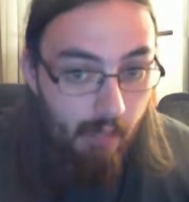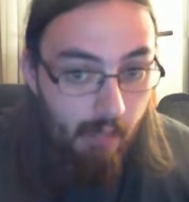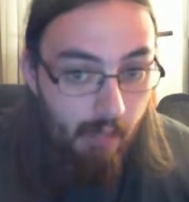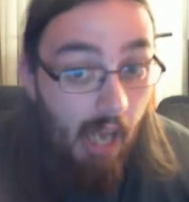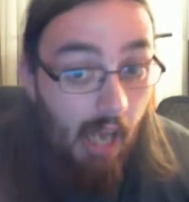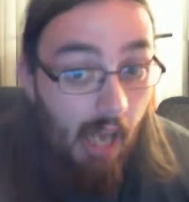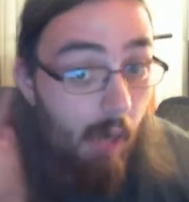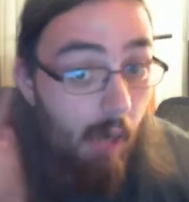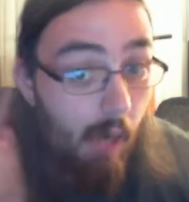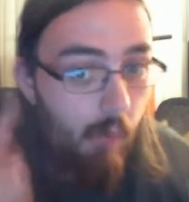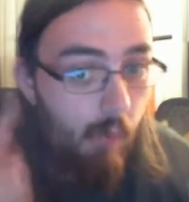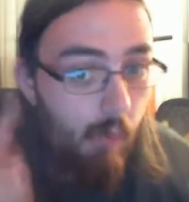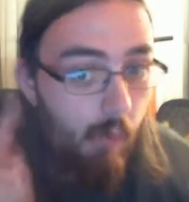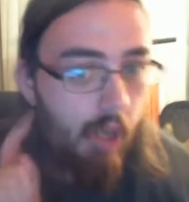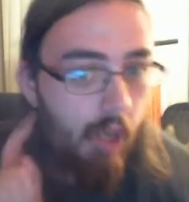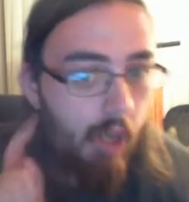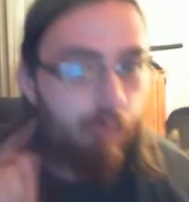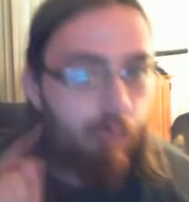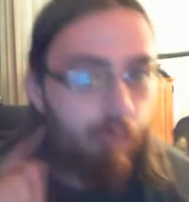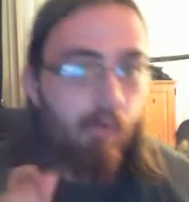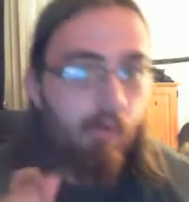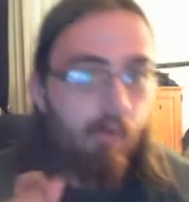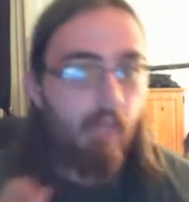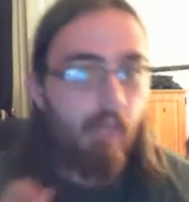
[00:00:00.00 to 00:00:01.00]
I was
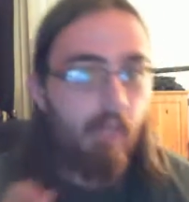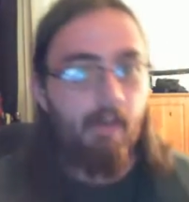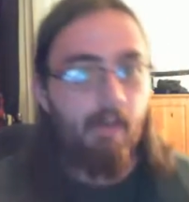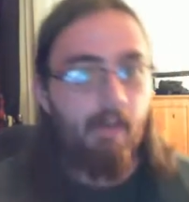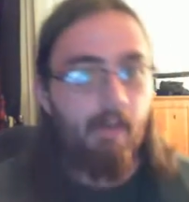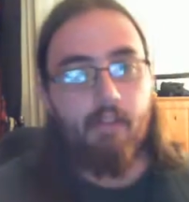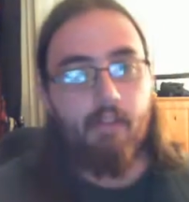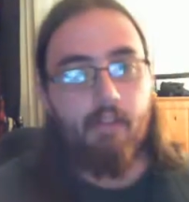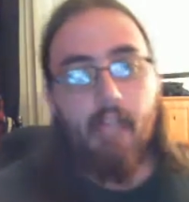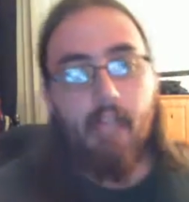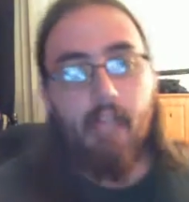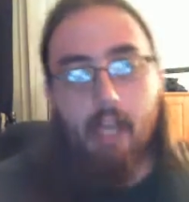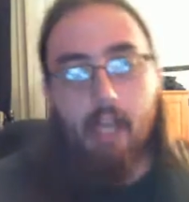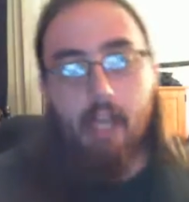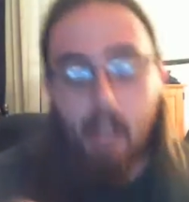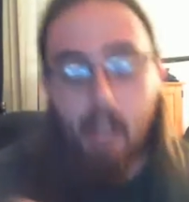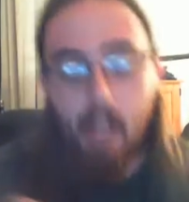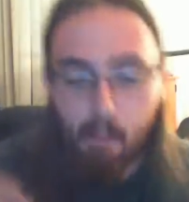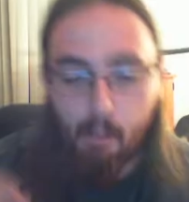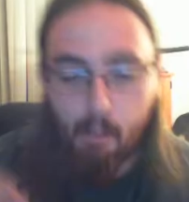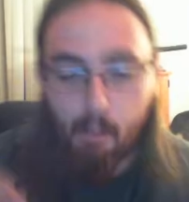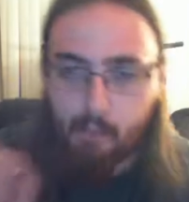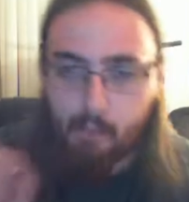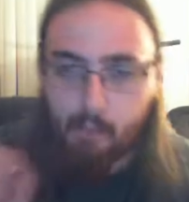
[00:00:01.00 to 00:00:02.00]
right about that,
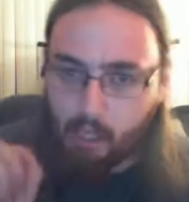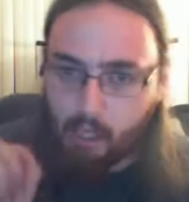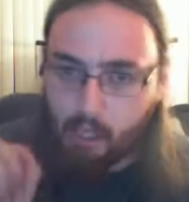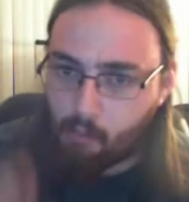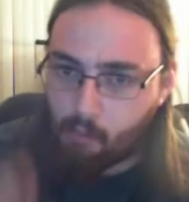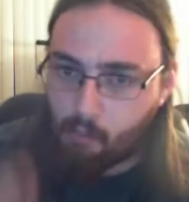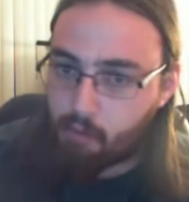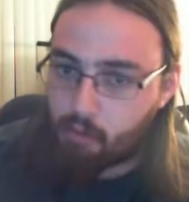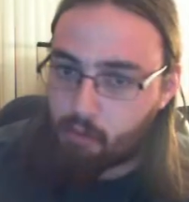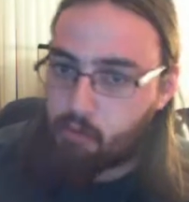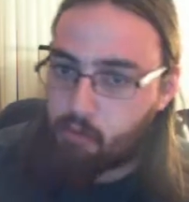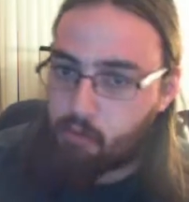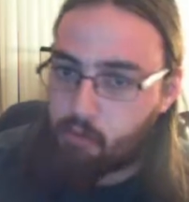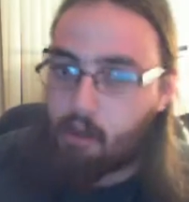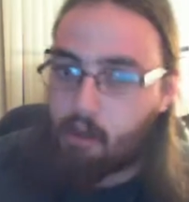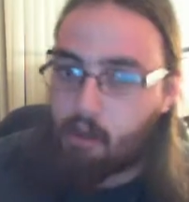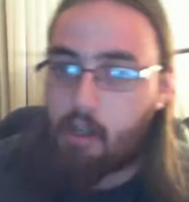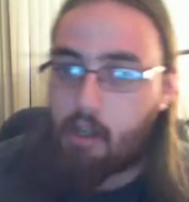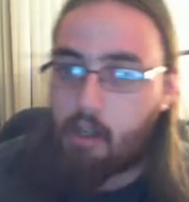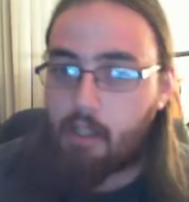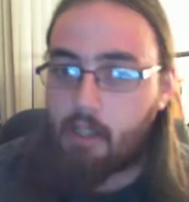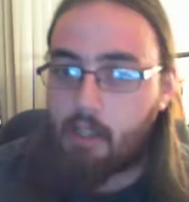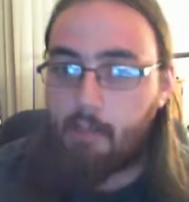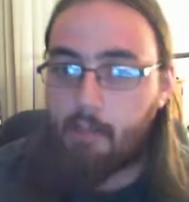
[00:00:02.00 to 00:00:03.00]
but I was
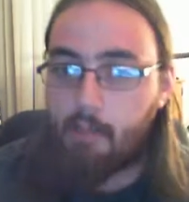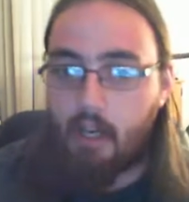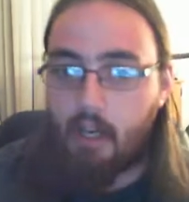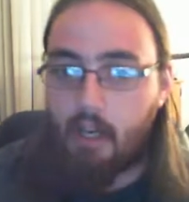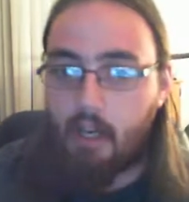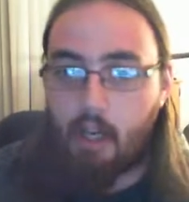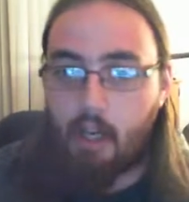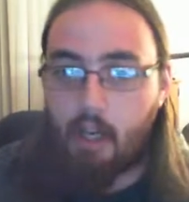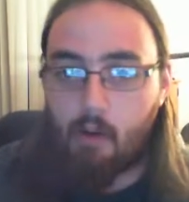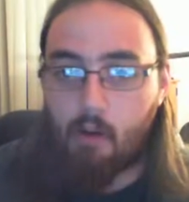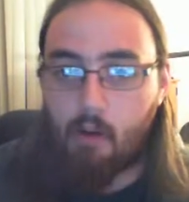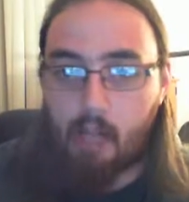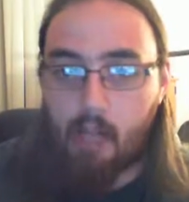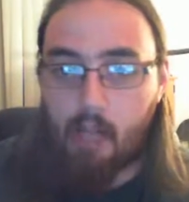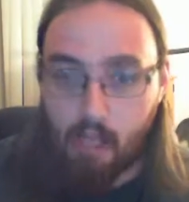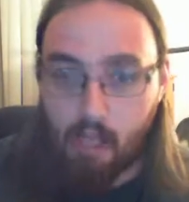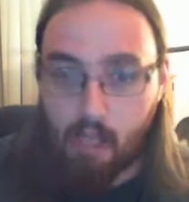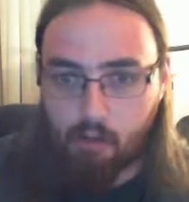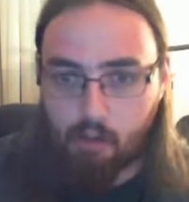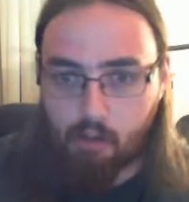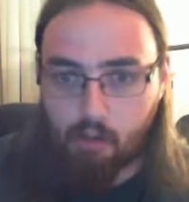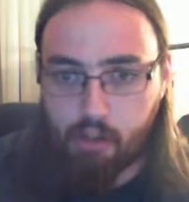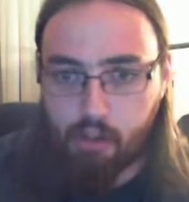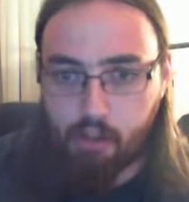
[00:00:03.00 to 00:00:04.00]
wrong about
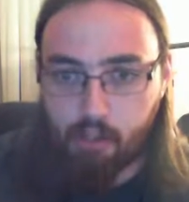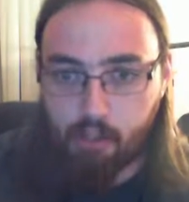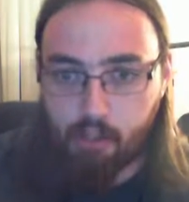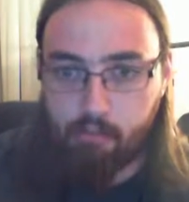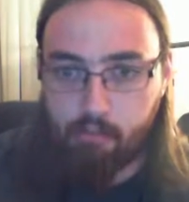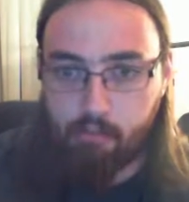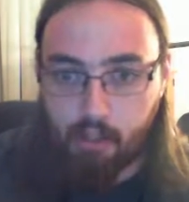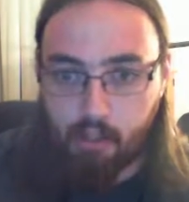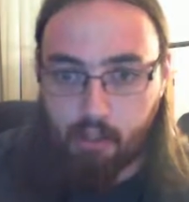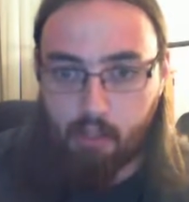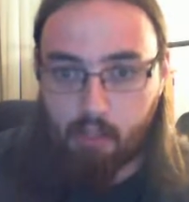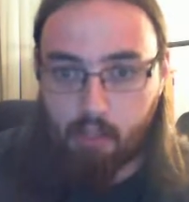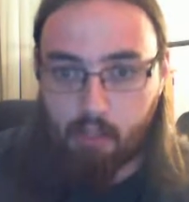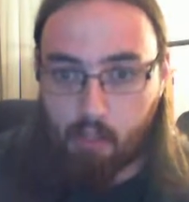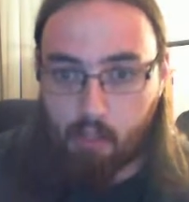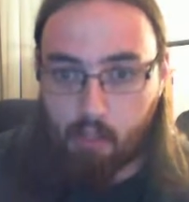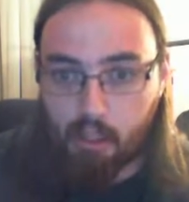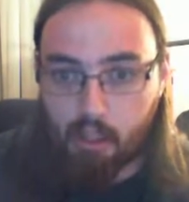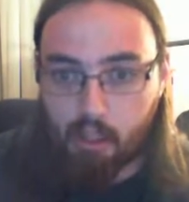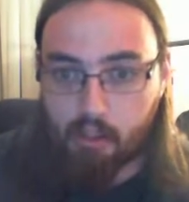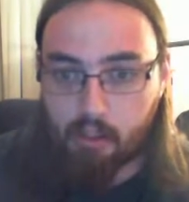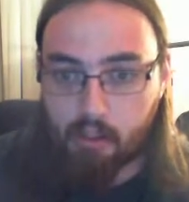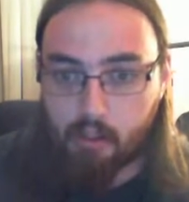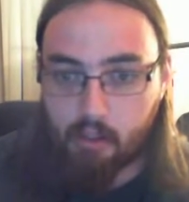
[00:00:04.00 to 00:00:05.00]
how she really
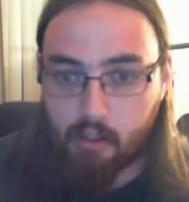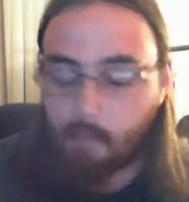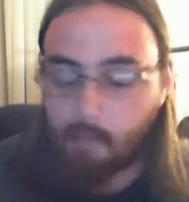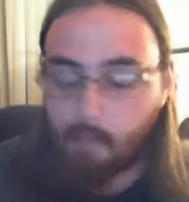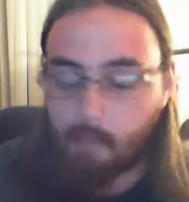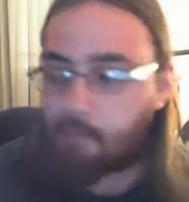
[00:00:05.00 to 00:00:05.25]
was.